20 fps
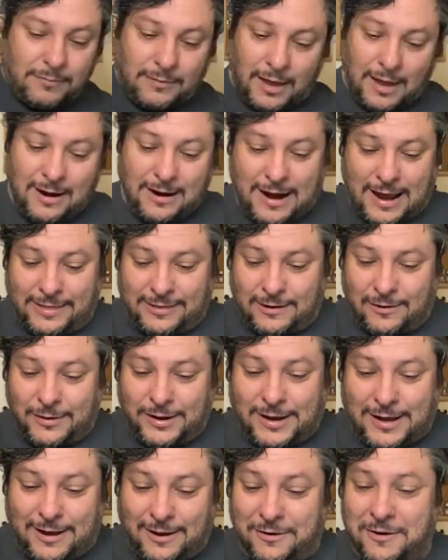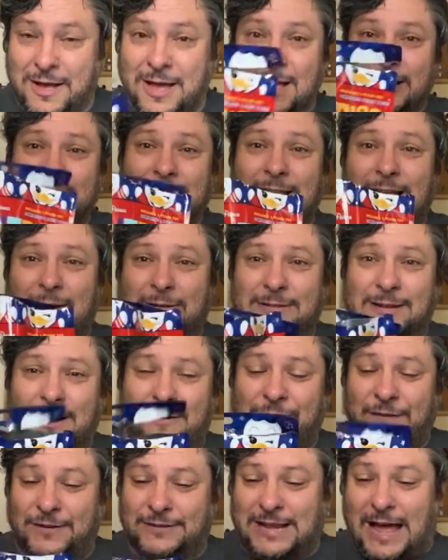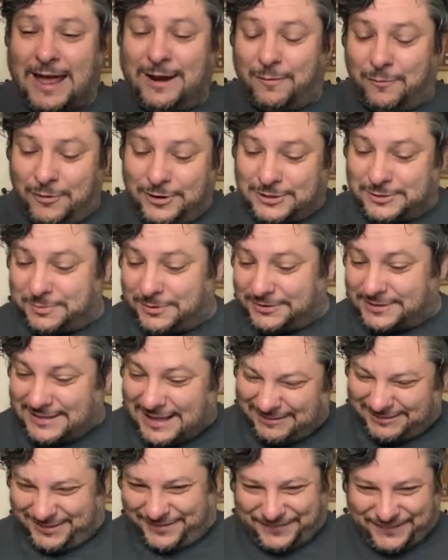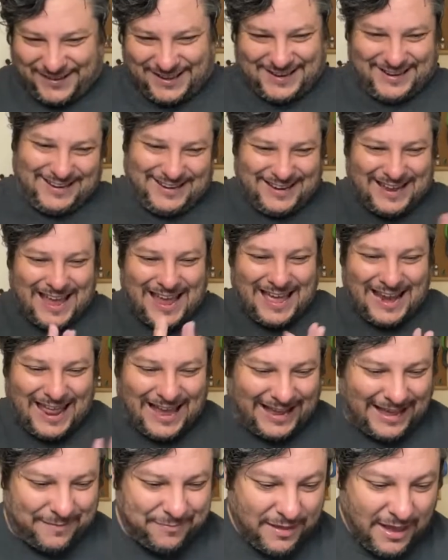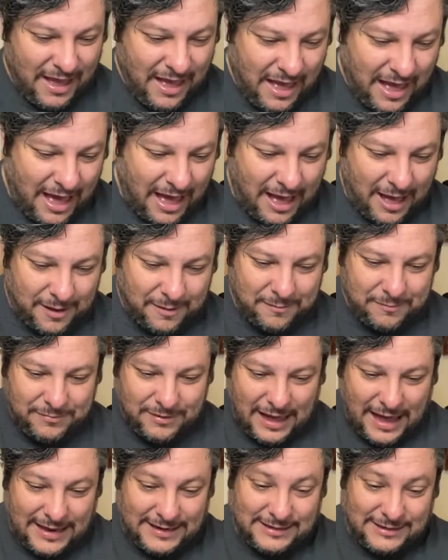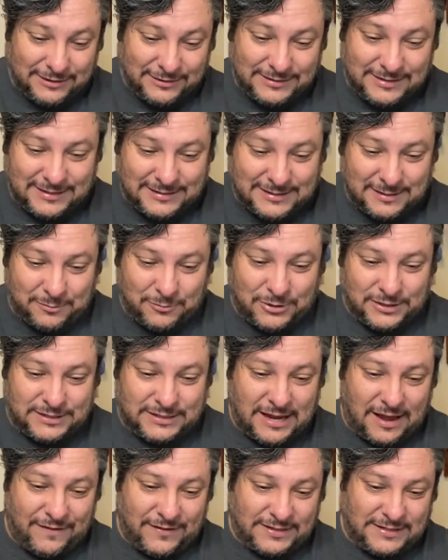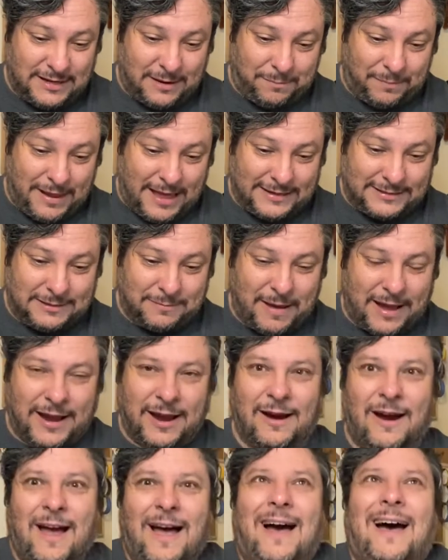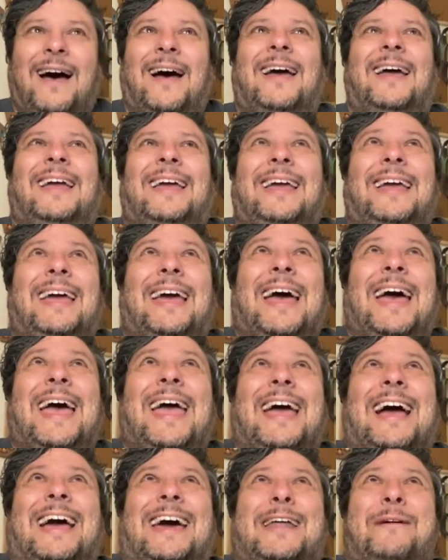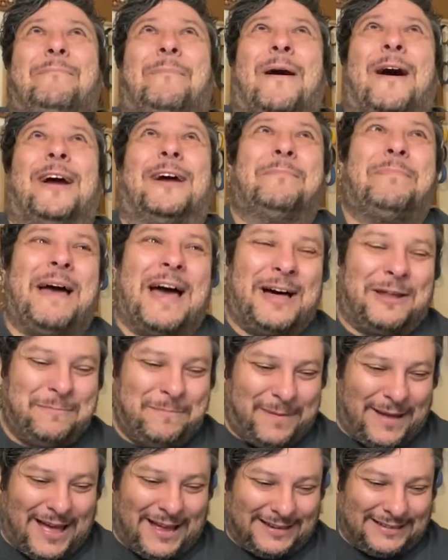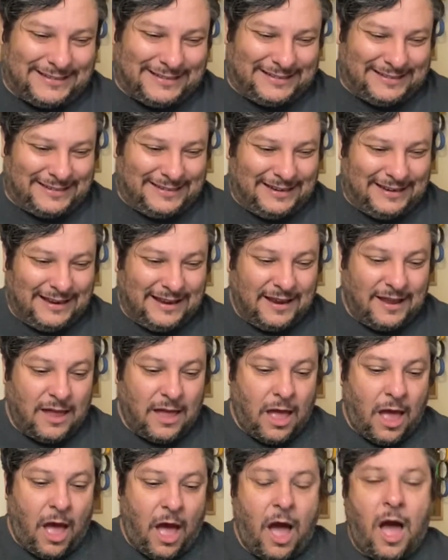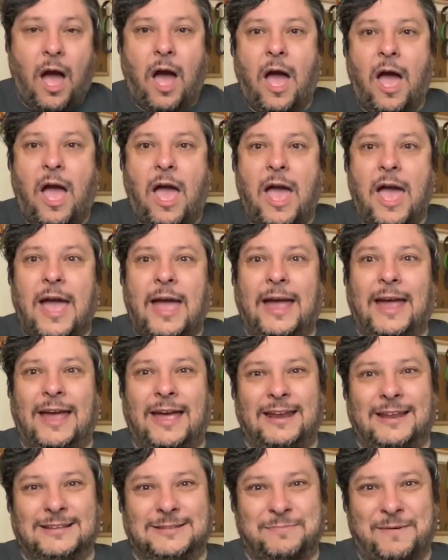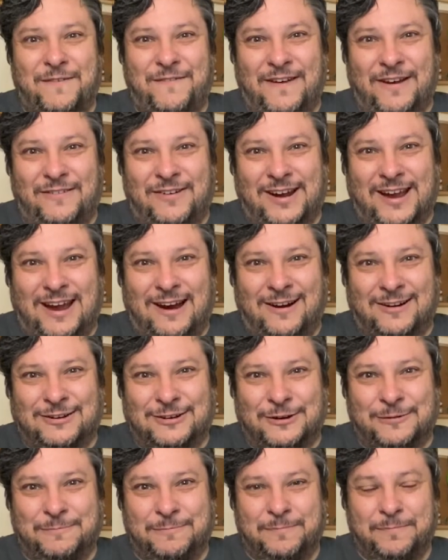All right, there we go. So that was our first item, Wishables. That was fun. Yay, I like it. I do see some more stuff. I see a plastic back here. Yay, I got a park-bound button. And it's my favorite character.